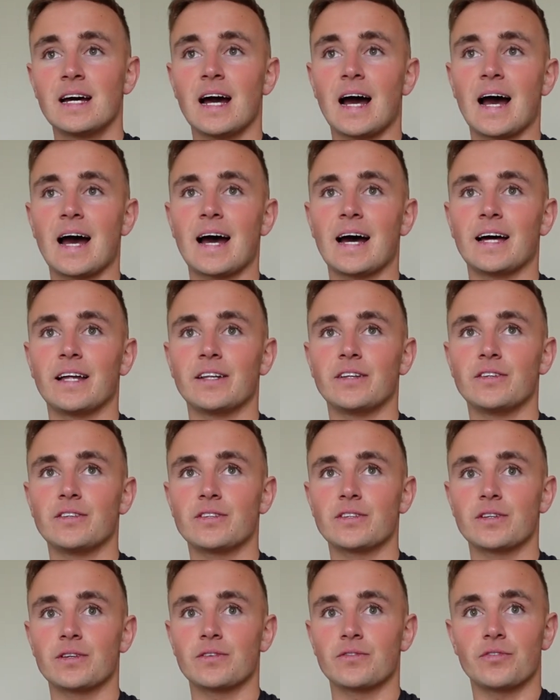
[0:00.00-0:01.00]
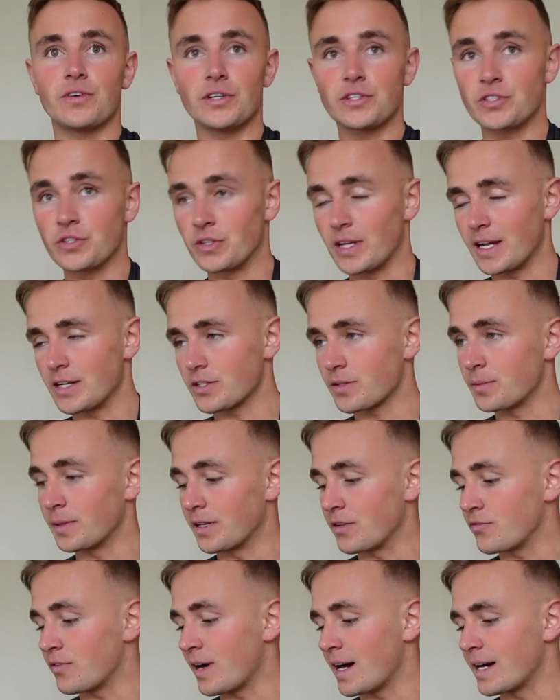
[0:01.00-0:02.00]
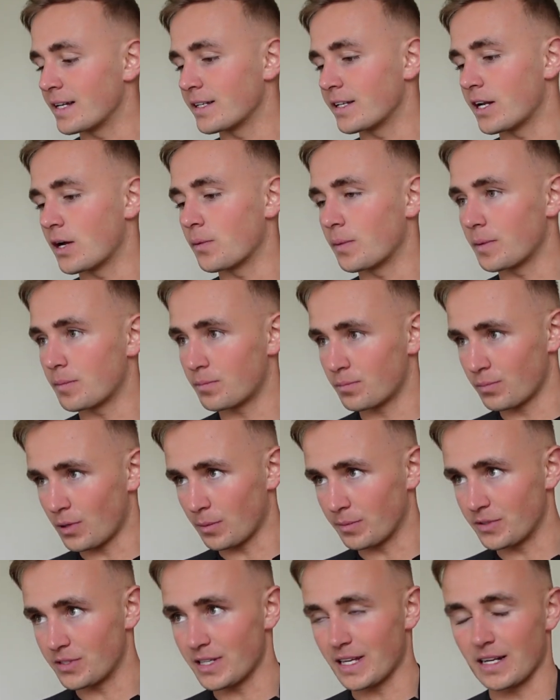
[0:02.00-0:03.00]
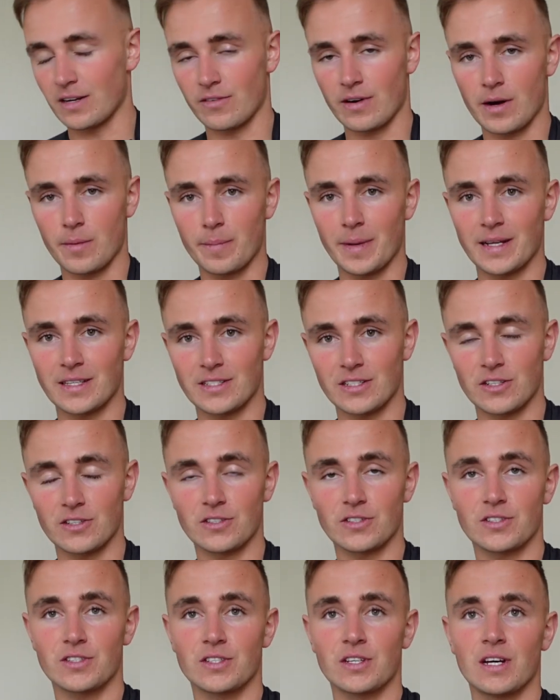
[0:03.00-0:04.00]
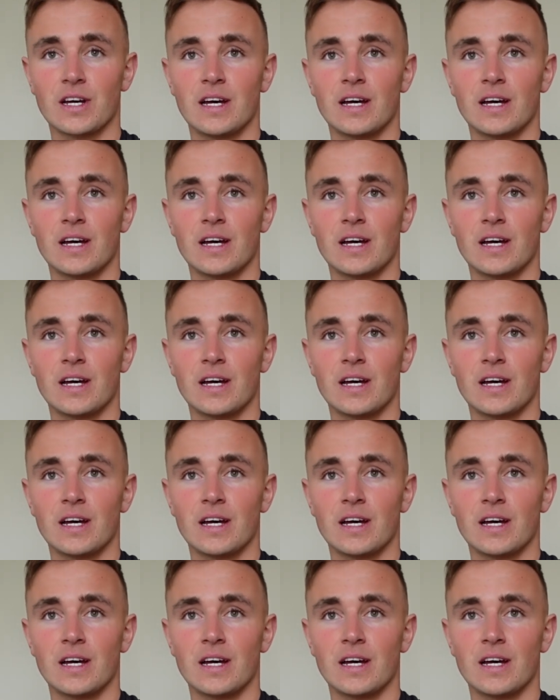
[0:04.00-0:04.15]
And first 2 days completely fine, you know, we're probably sitting around maintenance,